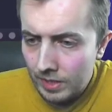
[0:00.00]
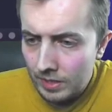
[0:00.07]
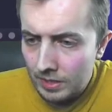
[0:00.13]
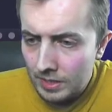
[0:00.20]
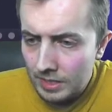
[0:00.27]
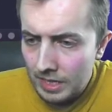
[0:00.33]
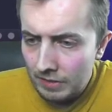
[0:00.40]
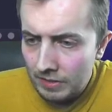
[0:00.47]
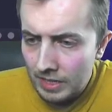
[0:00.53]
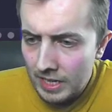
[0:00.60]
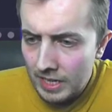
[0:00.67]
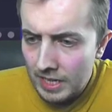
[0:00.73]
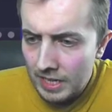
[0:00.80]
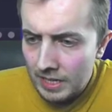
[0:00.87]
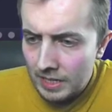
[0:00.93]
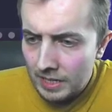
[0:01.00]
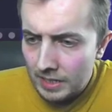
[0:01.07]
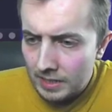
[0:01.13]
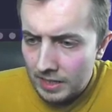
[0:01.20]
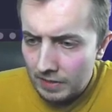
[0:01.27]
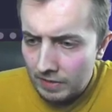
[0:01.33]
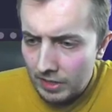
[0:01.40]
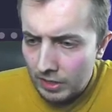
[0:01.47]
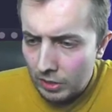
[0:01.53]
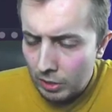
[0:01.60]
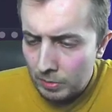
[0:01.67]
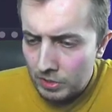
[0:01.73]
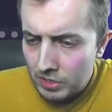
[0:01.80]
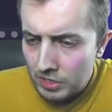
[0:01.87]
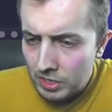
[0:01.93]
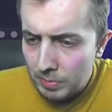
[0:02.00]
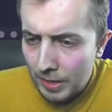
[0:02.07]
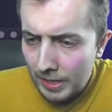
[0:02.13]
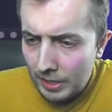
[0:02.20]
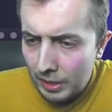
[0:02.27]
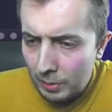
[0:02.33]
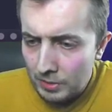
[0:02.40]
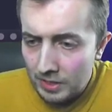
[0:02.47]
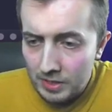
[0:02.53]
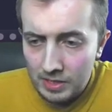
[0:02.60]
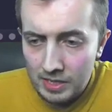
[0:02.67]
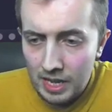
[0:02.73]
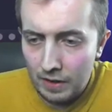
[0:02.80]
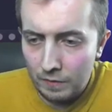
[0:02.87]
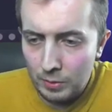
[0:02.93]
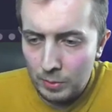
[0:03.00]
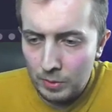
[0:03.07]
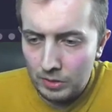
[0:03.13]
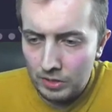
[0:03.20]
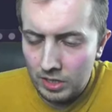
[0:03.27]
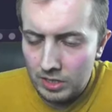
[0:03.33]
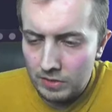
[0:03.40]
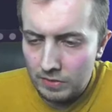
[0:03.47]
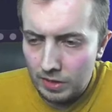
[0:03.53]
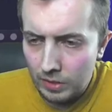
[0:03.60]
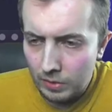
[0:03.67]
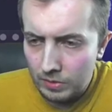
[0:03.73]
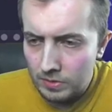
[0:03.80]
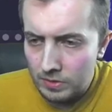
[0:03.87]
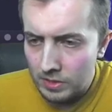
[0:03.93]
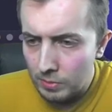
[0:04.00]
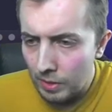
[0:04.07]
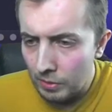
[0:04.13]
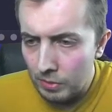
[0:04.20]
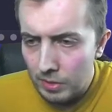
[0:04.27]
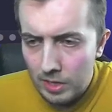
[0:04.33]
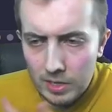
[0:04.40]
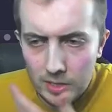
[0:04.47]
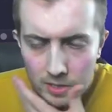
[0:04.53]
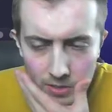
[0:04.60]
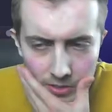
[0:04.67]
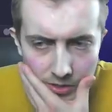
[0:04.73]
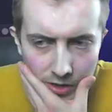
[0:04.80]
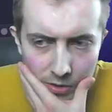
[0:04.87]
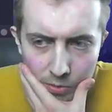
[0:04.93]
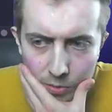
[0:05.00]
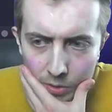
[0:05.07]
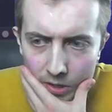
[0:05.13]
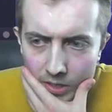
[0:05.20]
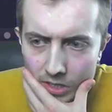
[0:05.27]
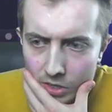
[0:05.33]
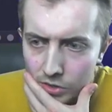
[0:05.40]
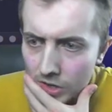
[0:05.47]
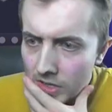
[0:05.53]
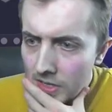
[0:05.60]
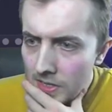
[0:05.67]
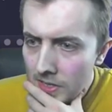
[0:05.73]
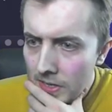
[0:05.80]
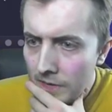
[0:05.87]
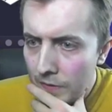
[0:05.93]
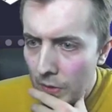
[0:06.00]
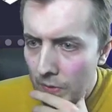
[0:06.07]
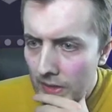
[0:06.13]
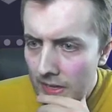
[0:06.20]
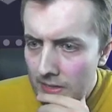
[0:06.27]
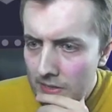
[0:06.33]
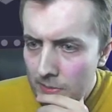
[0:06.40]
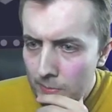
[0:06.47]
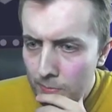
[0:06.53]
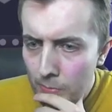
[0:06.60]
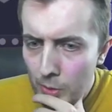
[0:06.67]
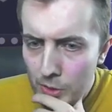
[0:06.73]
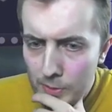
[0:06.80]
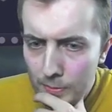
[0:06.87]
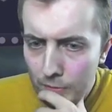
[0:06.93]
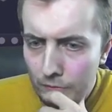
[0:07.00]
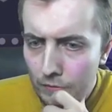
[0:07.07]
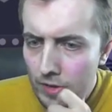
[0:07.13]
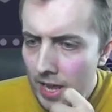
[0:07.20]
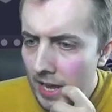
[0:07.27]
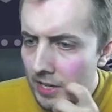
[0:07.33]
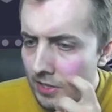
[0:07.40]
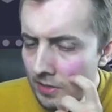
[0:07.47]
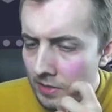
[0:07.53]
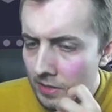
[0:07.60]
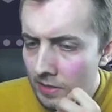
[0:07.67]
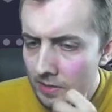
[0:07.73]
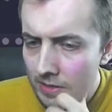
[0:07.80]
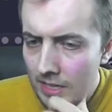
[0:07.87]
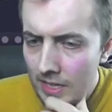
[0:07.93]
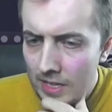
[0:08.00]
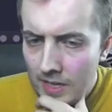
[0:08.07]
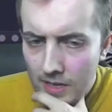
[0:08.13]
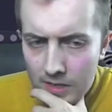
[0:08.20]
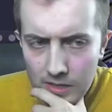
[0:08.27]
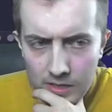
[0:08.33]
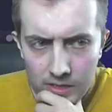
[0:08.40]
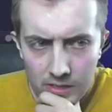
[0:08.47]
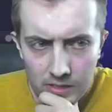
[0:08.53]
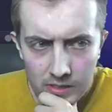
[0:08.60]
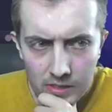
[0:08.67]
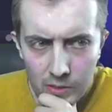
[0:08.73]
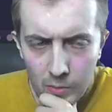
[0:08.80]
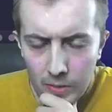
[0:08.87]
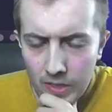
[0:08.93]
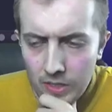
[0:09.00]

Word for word: Definitely, definitely good options as backups. And yeah, obviously we've got tons of icons as well. So I'm going to try and sign a few of these possible free agents and see see what we can